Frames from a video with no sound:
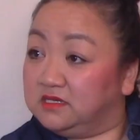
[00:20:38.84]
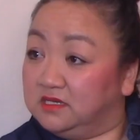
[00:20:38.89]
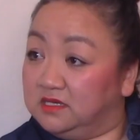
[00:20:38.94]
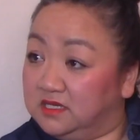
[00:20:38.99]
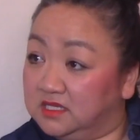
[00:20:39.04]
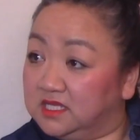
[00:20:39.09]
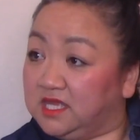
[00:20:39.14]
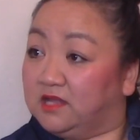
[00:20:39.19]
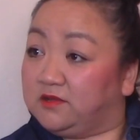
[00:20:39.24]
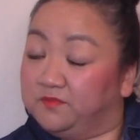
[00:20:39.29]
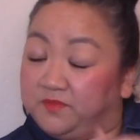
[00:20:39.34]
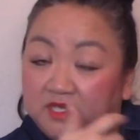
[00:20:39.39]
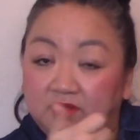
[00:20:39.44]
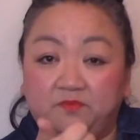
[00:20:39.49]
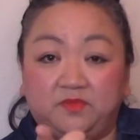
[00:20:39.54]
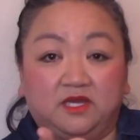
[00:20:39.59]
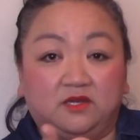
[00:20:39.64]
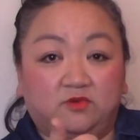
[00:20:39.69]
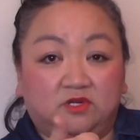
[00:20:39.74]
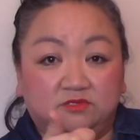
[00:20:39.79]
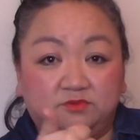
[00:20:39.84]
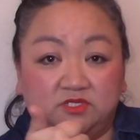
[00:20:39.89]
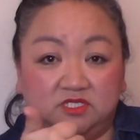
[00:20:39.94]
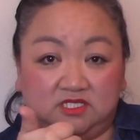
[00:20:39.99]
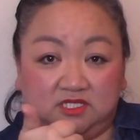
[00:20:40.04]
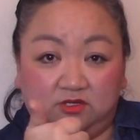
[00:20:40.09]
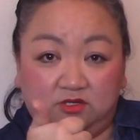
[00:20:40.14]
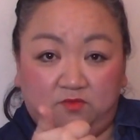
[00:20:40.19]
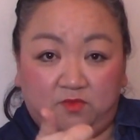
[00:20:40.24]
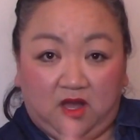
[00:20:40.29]
That would be a big one for
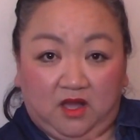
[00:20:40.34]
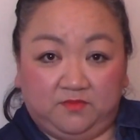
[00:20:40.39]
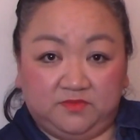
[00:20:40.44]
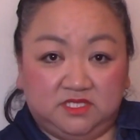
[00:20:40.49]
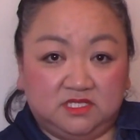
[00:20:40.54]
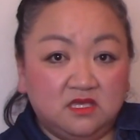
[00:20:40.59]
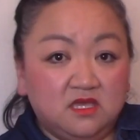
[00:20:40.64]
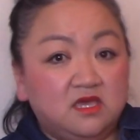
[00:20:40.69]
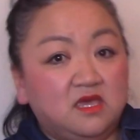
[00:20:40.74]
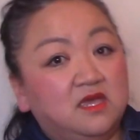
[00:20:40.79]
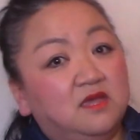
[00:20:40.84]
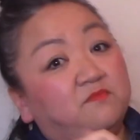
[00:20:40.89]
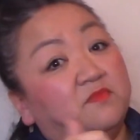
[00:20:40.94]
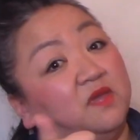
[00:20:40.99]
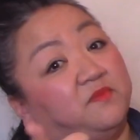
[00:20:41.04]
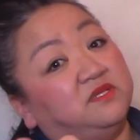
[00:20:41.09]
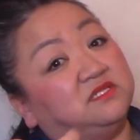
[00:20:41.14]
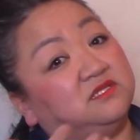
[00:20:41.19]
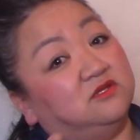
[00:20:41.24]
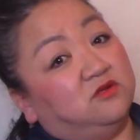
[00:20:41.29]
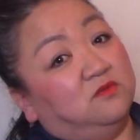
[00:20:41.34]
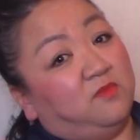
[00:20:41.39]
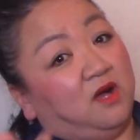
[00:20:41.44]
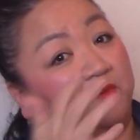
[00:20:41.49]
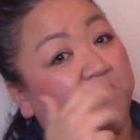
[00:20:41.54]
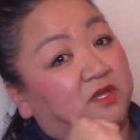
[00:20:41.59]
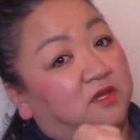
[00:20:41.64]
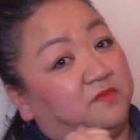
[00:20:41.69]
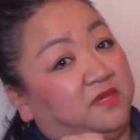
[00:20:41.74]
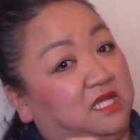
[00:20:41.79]
single moms. Maybe single mom
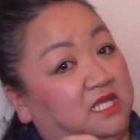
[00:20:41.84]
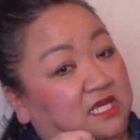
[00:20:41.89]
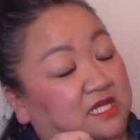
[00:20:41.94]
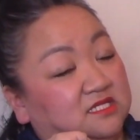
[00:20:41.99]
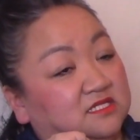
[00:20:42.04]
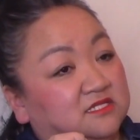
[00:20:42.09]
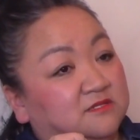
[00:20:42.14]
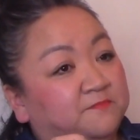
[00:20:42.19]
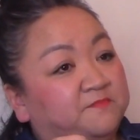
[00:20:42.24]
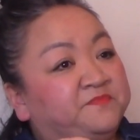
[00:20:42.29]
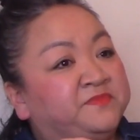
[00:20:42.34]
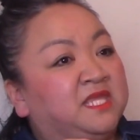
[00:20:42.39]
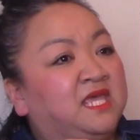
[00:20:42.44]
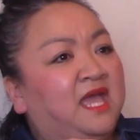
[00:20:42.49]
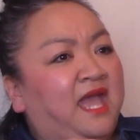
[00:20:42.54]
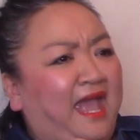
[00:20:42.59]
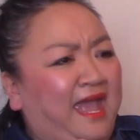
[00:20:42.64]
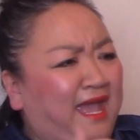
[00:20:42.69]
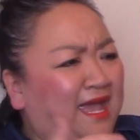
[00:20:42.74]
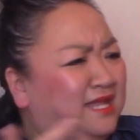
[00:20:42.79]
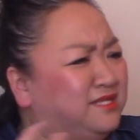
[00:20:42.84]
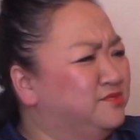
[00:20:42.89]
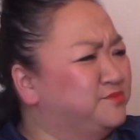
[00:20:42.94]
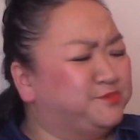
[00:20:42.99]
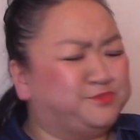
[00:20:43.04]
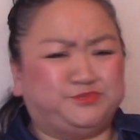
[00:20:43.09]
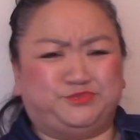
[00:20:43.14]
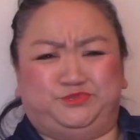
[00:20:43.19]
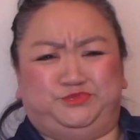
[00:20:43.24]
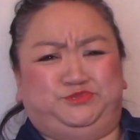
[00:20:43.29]
comedians. And
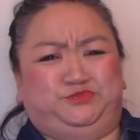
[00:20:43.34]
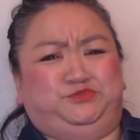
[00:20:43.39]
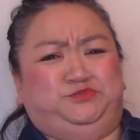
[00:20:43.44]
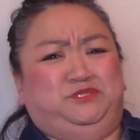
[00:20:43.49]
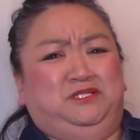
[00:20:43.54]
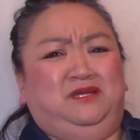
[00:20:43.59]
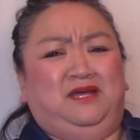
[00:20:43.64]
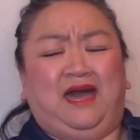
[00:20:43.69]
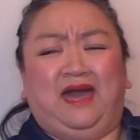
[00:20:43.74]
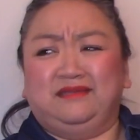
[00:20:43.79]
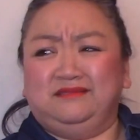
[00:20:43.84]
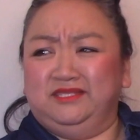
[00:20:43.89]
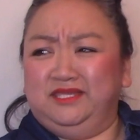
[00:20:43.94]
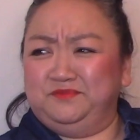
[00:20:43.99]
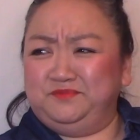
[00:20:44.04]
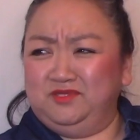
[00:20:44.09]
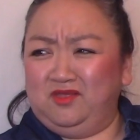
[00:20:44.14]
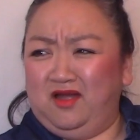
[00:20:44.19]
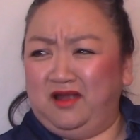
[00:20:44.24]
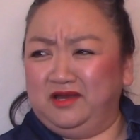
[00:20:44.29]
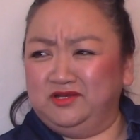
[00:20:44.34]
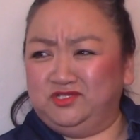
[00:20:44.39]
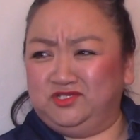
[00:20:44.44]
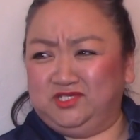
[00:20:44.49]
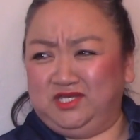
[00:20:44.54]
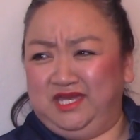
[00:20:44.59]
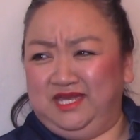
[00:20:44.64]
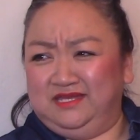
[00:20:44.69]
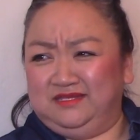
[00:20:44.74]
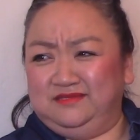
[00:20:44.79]
I'd live large
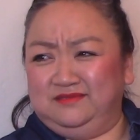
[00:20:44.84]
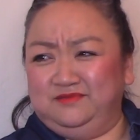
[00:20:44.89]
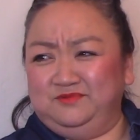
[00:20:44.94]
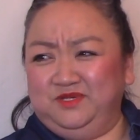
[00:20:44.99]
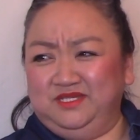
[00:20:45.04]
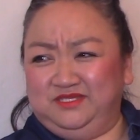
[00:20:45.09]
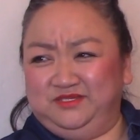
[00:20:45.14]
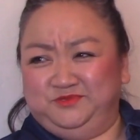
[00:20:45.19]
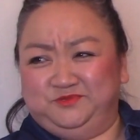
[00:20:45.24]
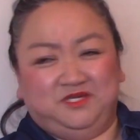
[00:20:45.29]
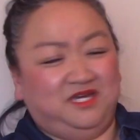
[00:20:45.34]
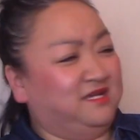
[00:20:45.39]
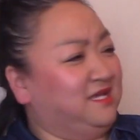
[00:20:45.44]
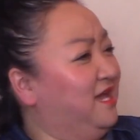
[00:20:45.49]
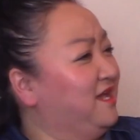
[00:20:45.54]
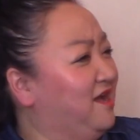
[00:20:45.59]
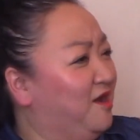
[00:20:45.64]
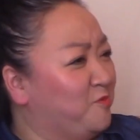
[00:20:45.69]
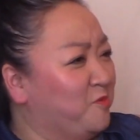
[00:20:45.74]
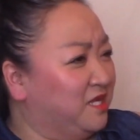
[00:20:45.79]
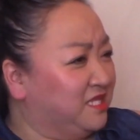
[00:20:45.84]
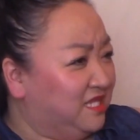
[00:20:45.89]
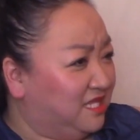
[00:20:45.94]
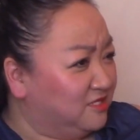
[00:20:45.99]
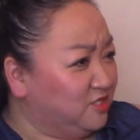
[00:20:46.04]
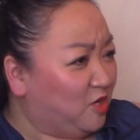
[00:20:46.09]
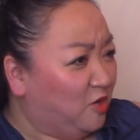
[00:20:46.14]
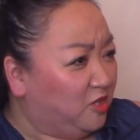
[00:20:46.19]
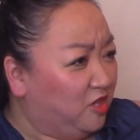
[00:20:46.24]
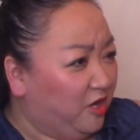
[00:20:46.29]
shit. What the fuck? I got one
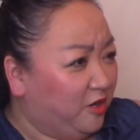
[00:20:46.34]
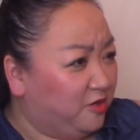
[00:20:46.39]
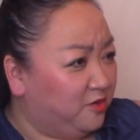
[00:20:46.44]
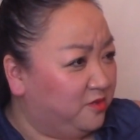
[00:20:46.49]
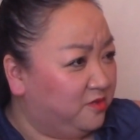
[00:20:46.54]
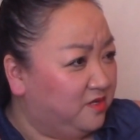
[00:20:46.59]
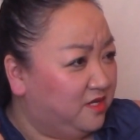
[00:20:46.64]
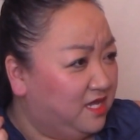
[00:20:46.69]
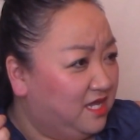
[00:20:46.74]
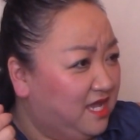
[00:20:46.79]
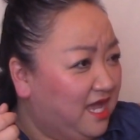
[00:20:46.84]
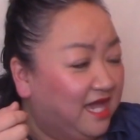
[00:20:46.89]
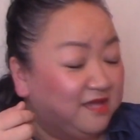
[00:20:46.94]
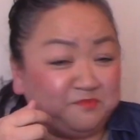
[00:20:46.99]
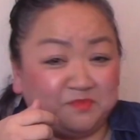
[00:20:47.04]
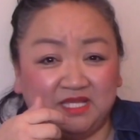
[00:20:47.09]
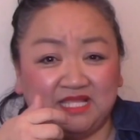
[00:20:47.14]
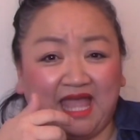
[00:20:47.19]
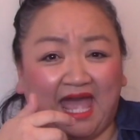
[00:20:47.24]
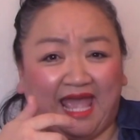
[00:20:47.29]
YOLO. I'd be